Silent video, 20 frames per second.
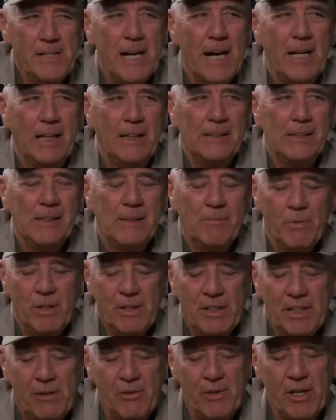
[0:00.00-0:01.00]
Yeah.
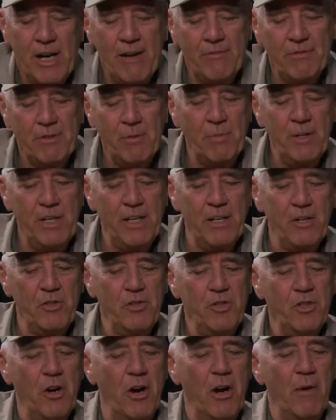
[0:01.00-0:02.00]
But they would have to be
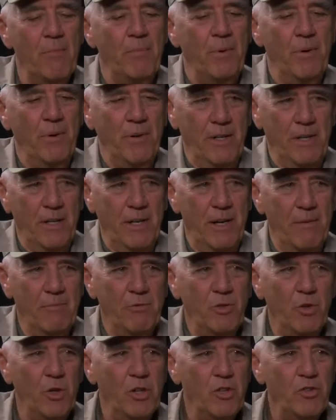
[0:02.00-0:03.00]
come
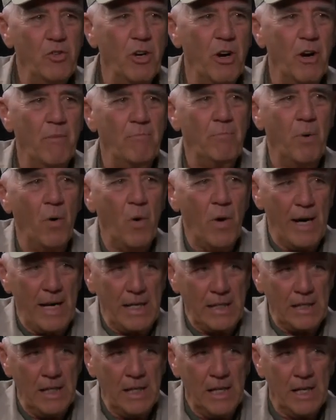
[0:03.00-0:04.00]
to a sharp
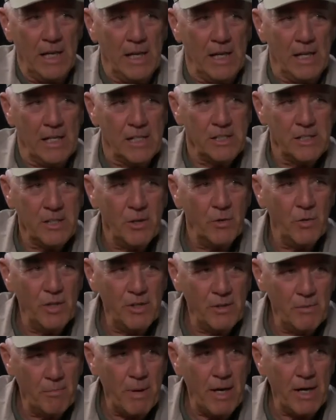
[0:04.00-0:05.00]
point. So
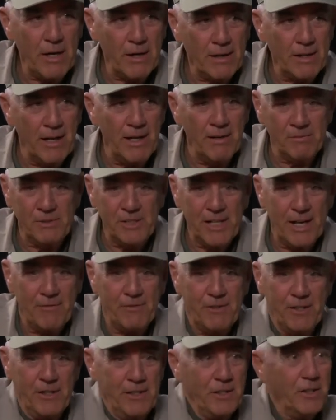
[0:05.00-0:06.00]
when the bear comes after you,